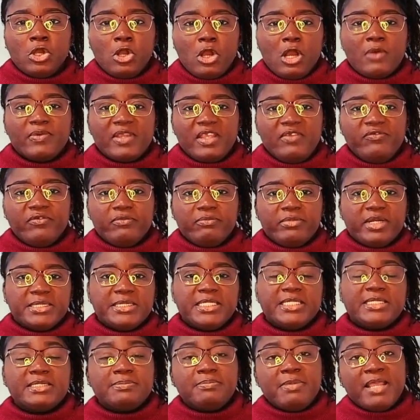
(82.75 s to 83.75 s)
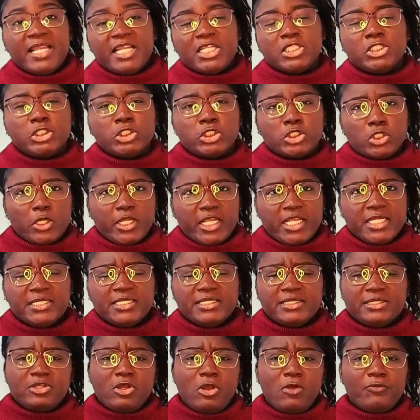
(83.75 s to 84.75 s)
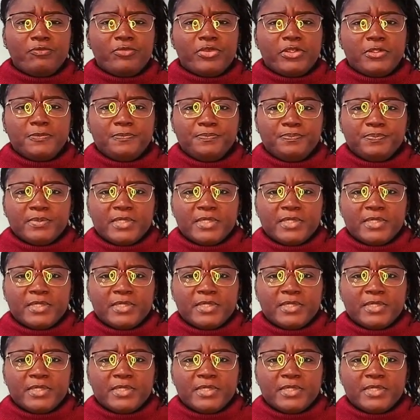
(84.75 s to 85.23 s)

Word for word: of Informatics made a shocking discovery.